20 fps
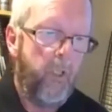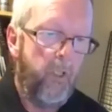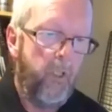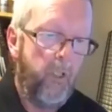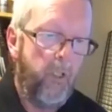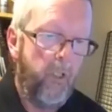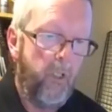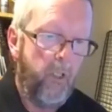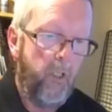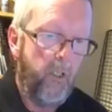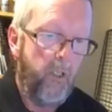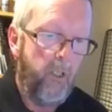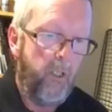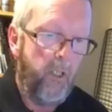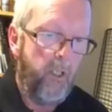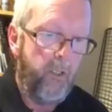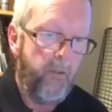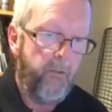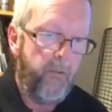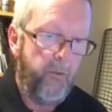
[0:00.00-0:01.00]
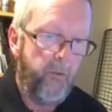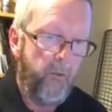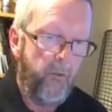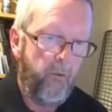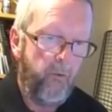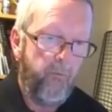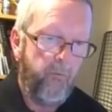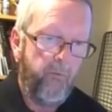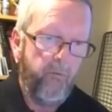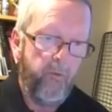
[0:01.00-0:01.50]
a sort of
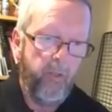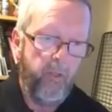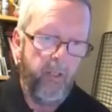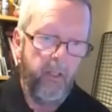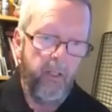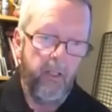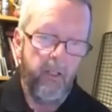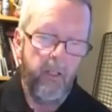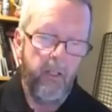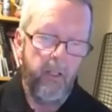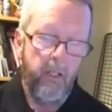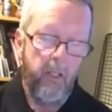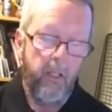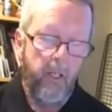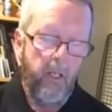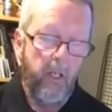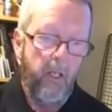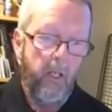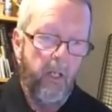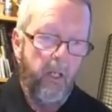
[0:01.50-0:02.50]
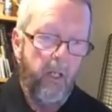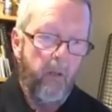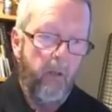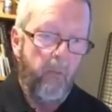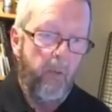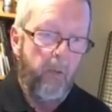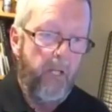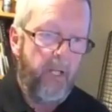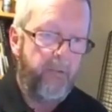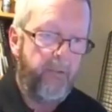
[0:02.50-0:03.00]

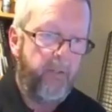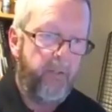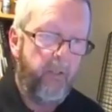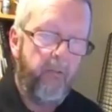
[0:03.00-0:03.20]
plastic